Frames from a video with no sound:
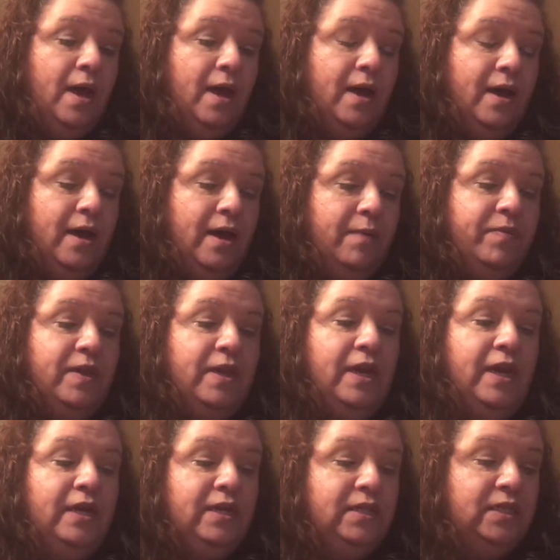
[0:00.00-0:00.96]
The
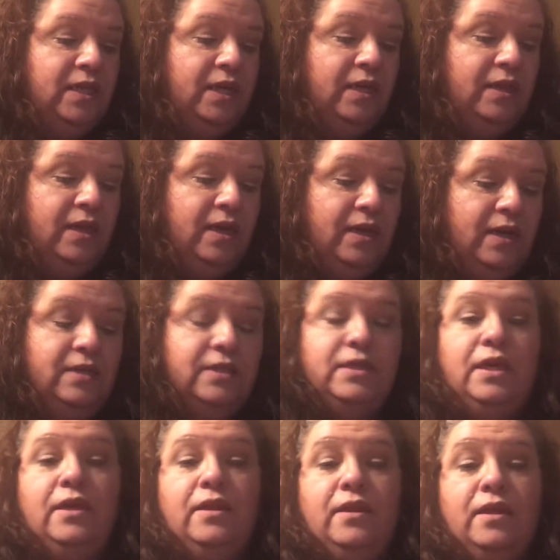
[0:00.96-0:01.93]
next thing that is
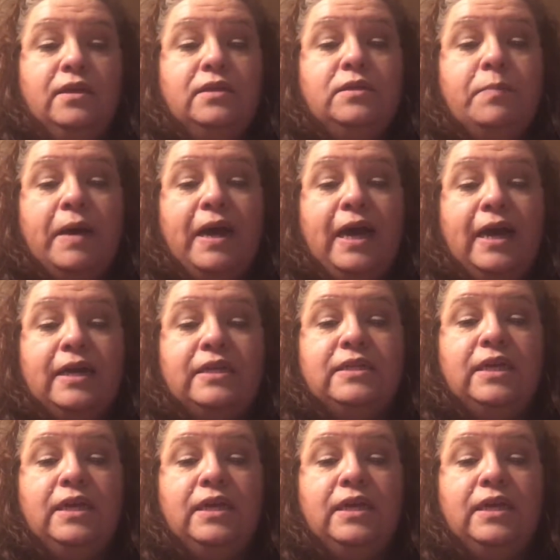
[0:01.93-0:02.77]
in this box